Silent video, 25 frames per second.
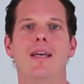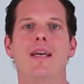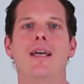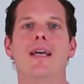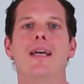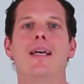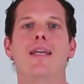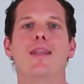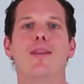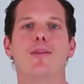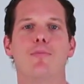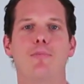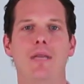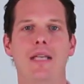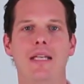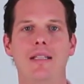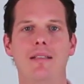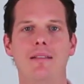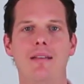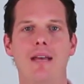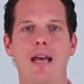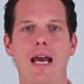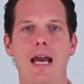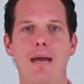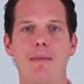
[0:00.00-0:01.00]
In the
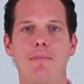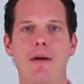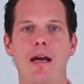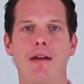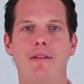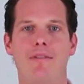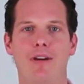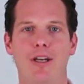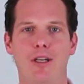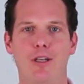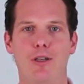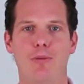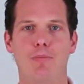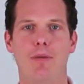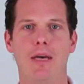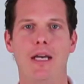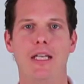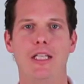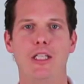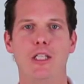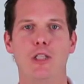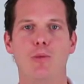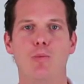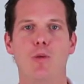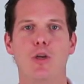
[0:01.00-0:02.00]
meantime, I
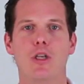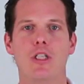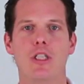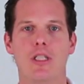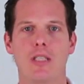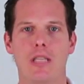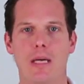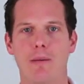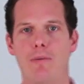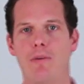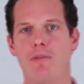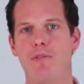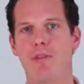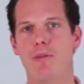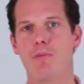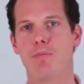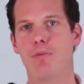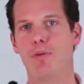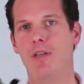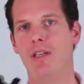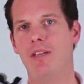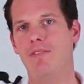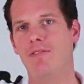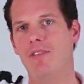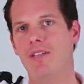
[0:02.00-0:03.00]
recommend you watch some of the
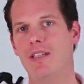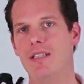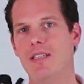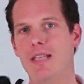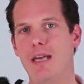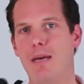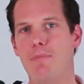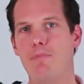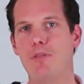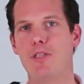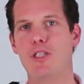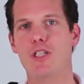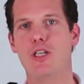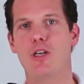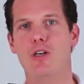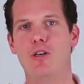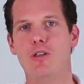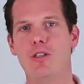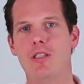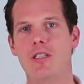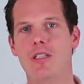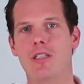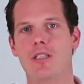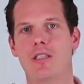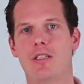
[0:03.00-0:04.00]
previous
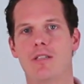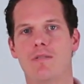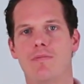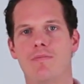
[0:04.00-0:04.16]
episodes.